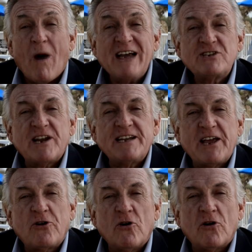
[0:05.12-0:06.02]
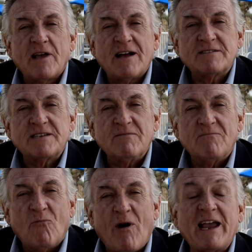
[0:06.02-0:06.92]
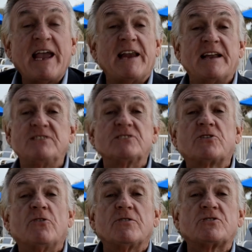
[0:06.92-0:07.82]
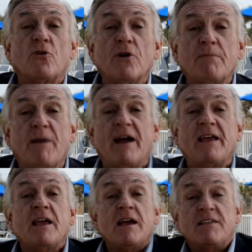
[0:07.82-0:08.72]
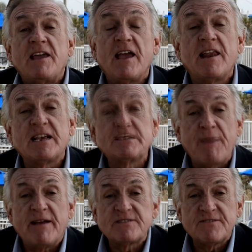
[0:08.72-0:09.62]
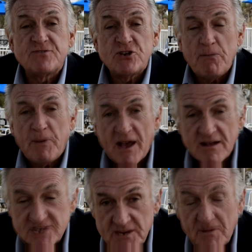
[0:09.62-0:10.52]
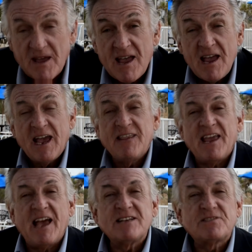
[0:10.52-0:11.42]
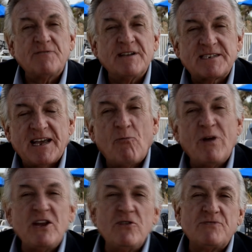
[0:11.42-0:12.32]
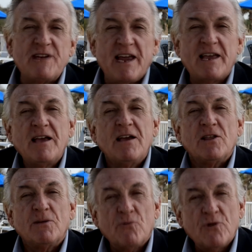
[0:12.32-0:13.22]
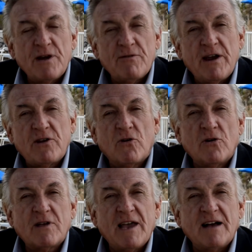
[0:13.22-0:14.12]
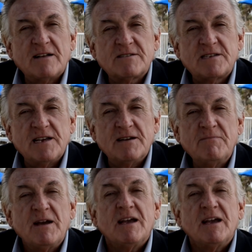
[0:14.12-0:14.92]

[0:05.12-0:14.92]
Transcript: why should I take coral calcium? Why can't I just go to the store and buy the inexpensive, cheap calcium? And the answer is that when you take the marine grade coral calcium,